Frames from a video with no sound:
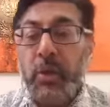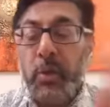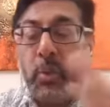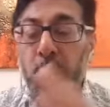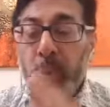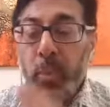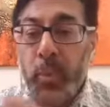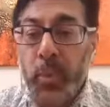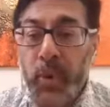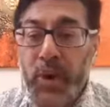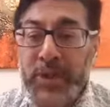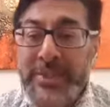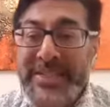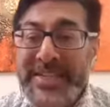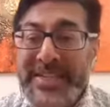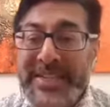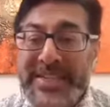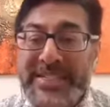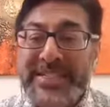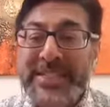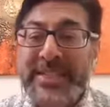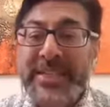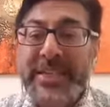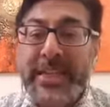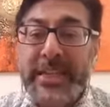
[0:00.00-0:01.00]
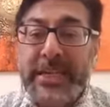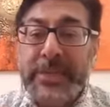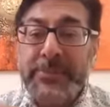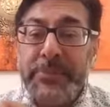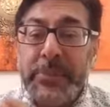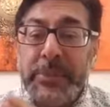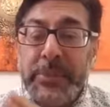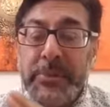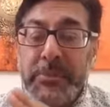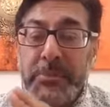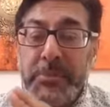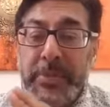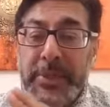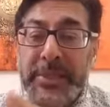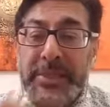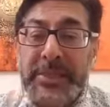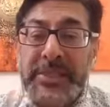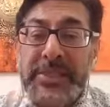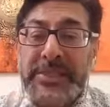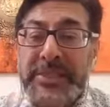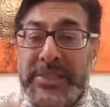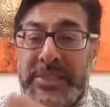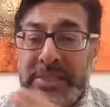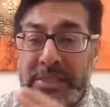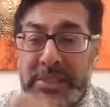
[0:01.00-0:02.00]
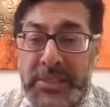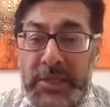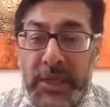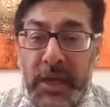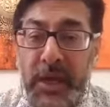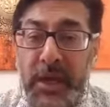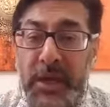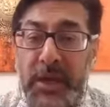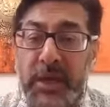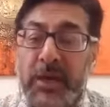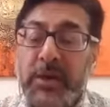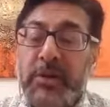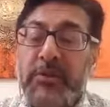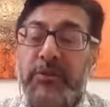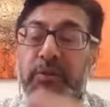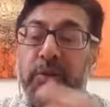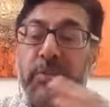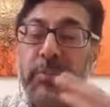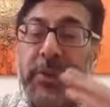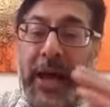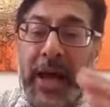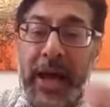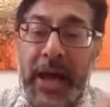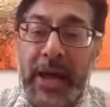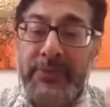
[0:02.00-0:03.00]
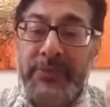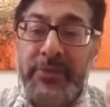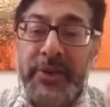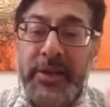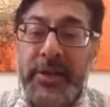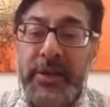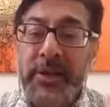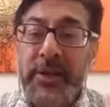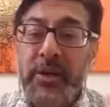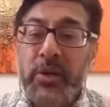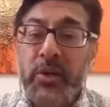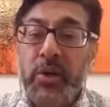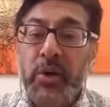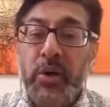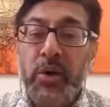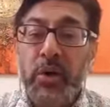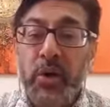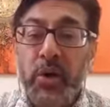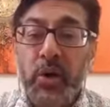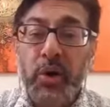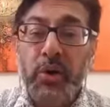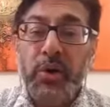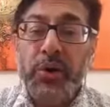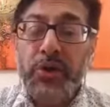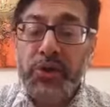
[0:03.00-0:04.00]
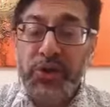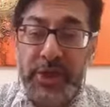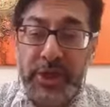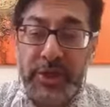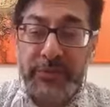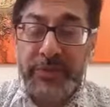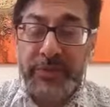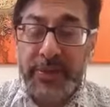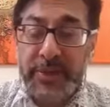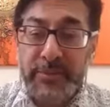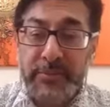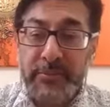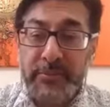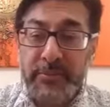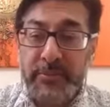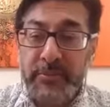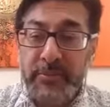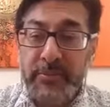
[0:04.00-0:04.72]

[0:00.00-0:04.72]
What is it keeping me stuck from having or achieving?